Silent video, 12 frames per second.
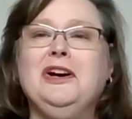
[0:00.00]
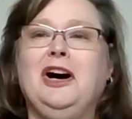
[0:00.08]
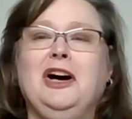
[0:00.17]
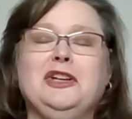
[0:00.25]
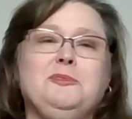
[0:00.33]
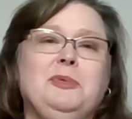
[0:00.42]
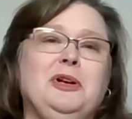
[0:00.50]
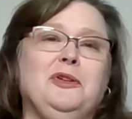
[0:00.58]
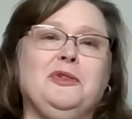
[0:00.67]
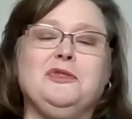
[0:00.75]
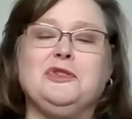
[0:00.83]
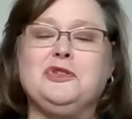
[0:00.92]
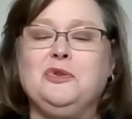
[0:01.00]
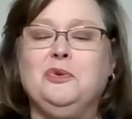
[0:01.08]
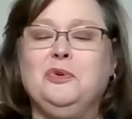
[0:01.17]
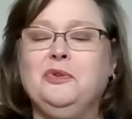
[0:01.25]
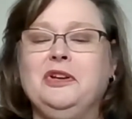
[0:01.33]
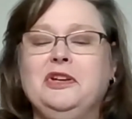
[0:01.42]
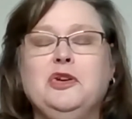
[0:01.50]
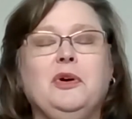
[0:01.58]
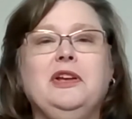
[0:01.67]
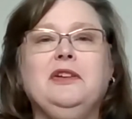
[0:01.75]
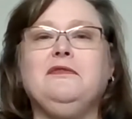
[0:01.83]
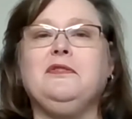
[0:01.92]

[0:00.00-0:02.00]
hospital or the school that you're in